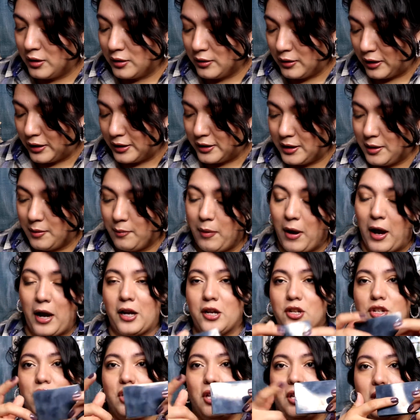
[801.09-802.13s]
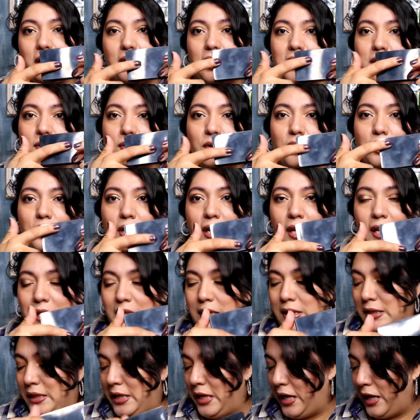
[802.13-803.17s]
let's say, packaging like this where you can't
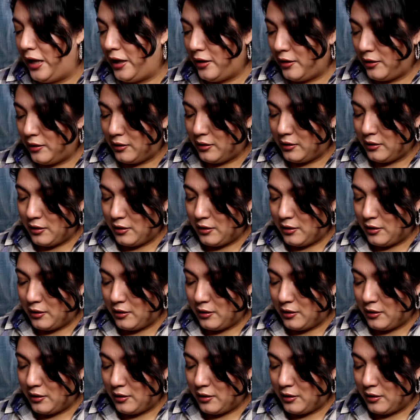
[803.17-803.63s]
see it.